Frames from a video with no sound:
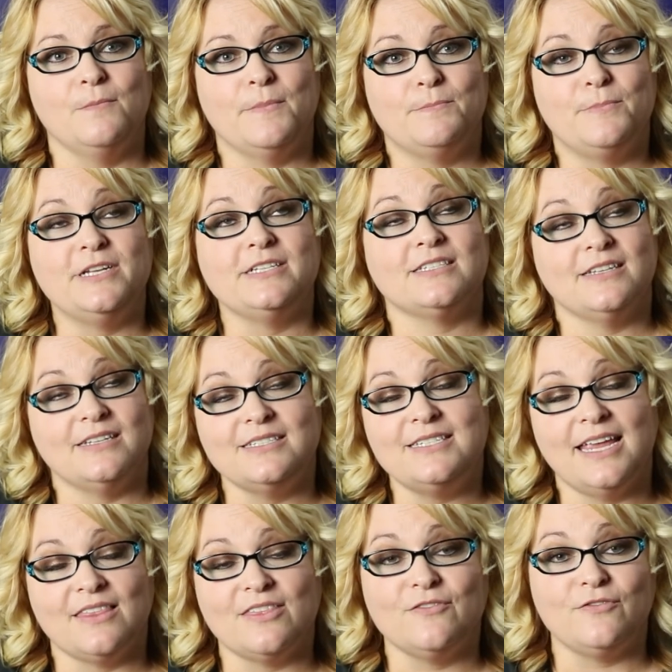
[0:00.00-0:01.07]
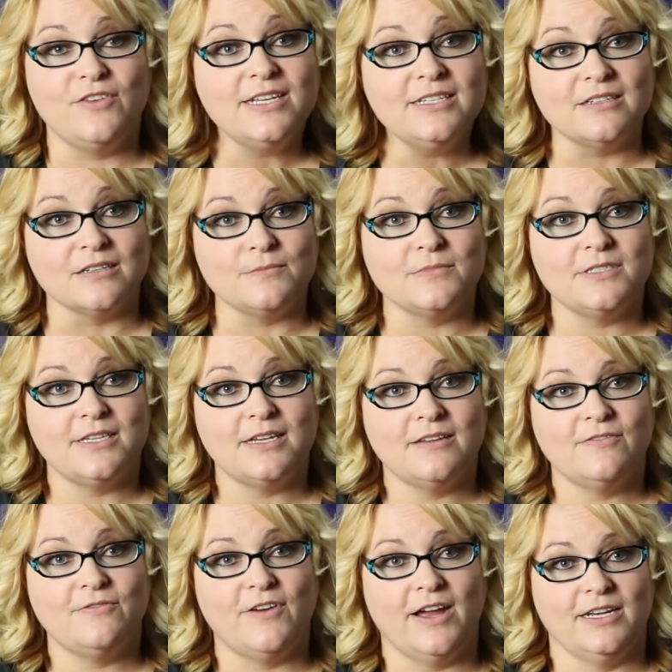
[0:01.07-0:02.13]
But it's going to take the victims
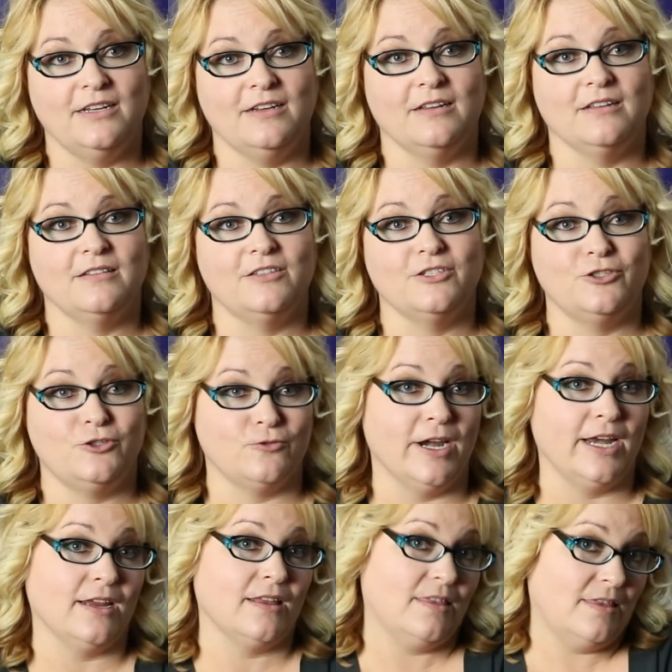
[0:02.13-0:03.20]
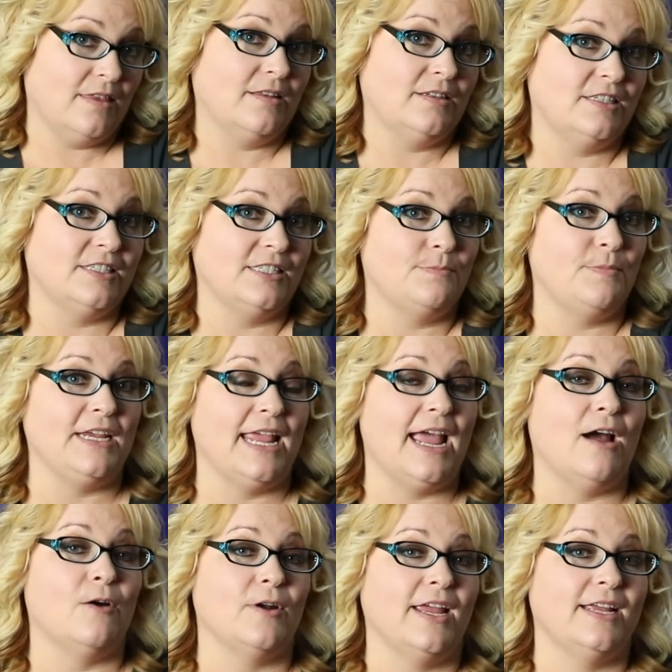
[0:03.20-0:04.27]
finding the strength to speak
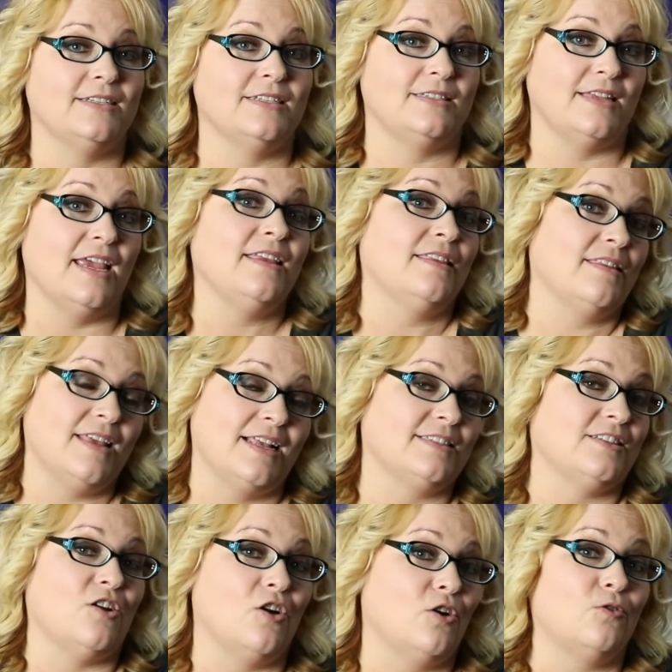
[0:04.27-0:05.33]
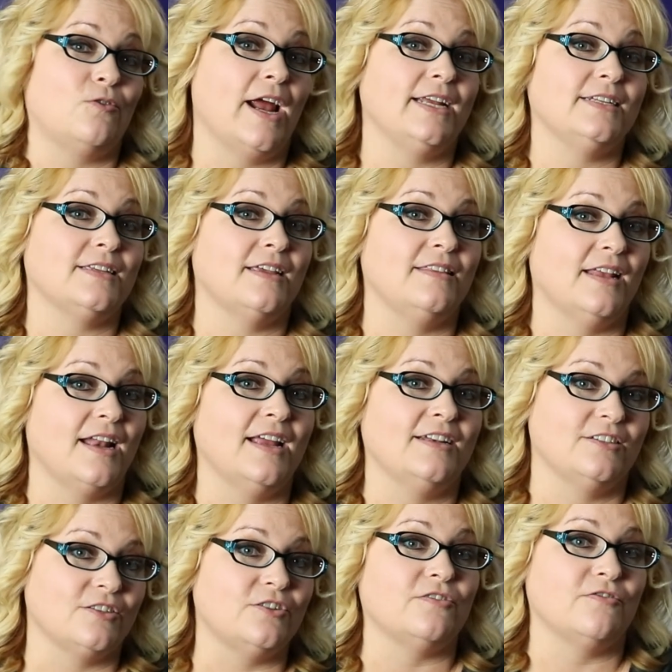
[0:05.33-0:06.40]
out and to say that that's not all right and that I
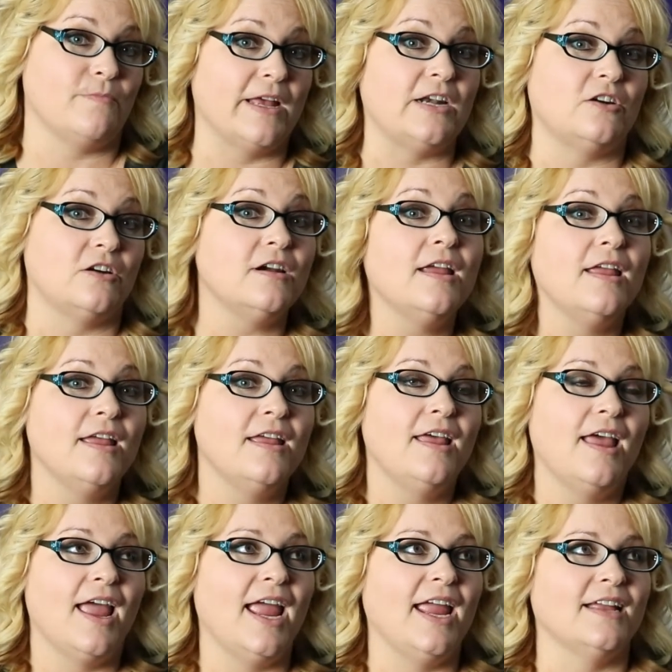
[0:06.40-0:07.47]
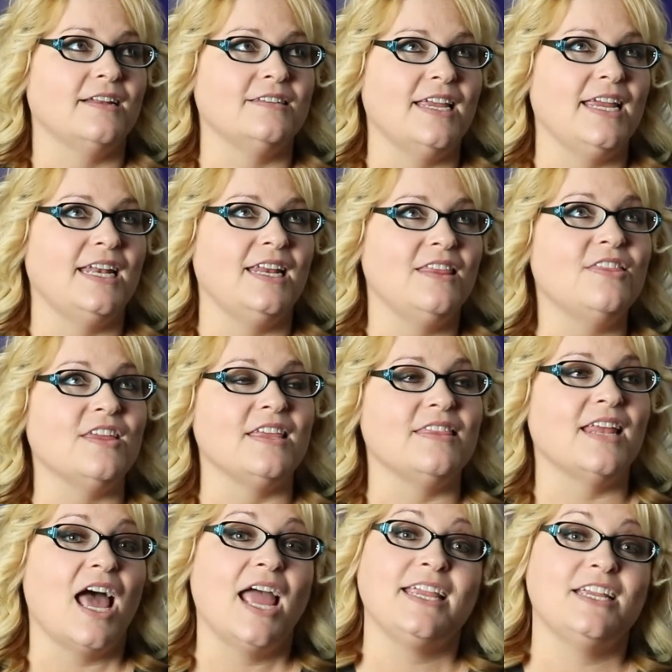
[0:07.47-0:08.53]
deserve better. And anything
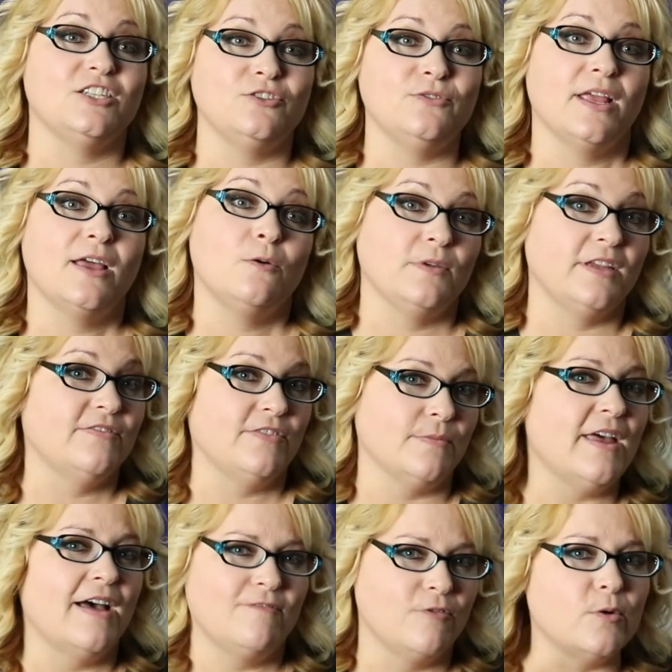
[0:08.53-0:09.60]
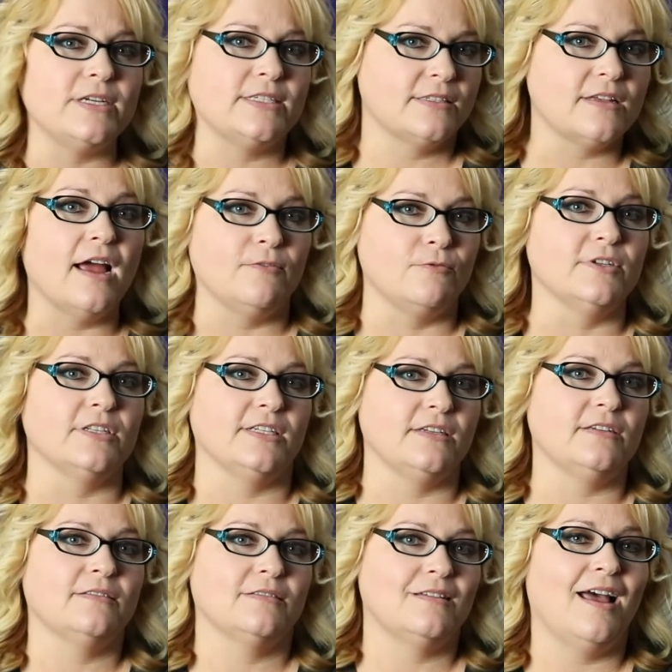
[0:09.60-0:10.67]
that I can do to help give them that voice, I
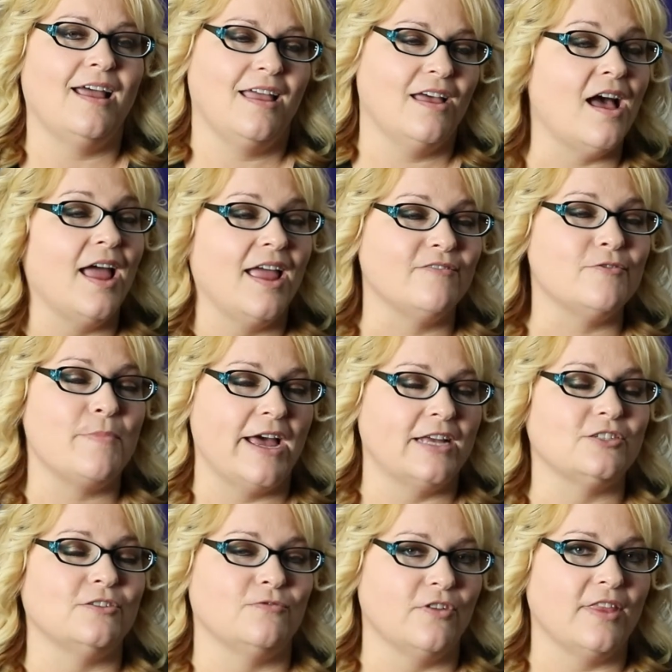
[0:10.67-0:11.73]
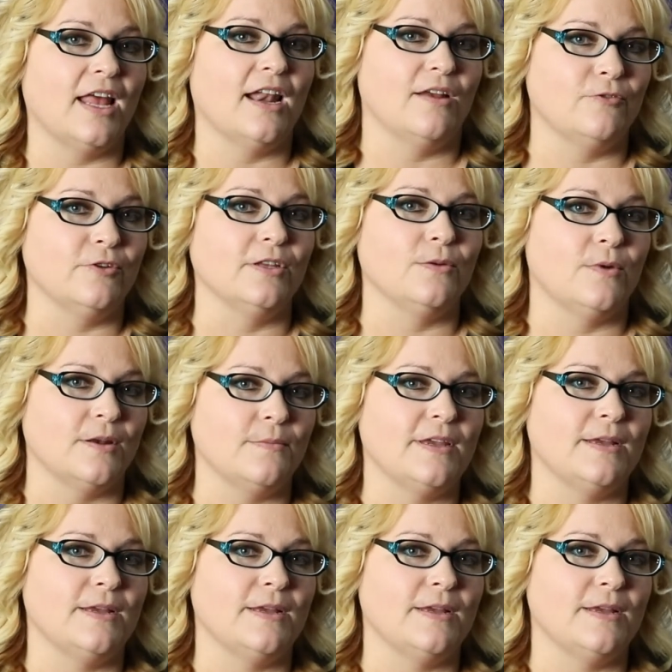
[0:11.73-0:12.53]
have a passion for that. I really do.